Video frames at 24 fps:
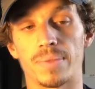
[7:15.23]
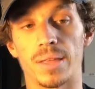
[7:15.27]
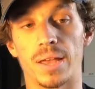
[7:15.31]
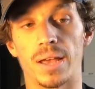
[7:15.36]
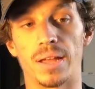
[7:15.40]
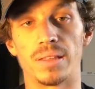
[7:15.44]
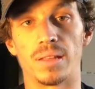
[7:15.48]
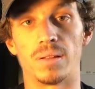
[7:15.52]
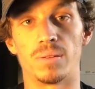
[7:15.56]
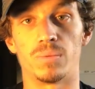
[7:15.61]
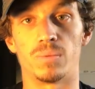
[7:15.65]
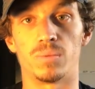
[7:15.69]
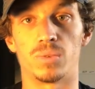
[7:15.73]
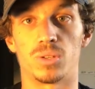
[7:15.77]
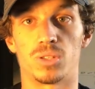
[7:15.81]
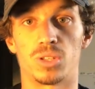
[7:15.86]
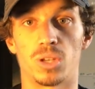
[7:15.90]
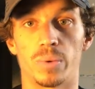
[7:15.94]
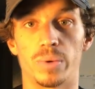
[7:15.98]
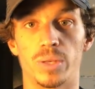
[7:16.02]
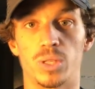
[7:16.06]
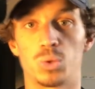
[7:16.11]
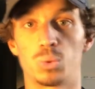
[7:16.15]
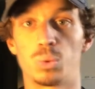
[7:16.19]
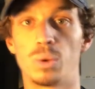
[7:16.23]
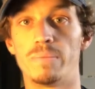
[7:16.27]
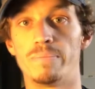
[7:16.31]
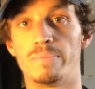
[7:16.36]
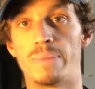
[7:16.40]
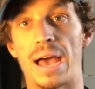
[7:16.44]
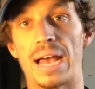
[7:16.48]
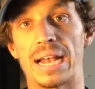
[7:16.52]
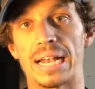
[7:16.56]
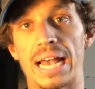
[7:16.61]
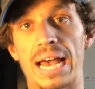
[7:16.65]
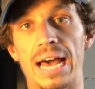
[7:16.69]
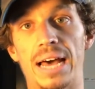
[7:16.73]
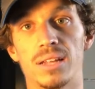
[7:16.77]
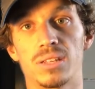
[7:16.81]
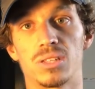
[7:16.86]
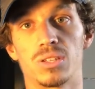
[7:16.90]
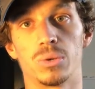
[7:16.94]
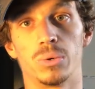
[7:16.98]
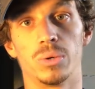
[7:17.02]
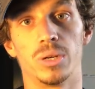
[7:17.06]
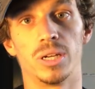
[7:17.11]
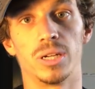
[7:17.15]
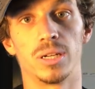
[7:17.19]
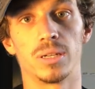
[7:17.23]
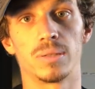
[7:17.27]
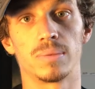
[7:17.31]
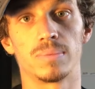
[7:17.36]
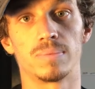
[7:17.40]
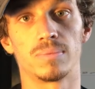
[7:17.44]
and then so we swim back out to it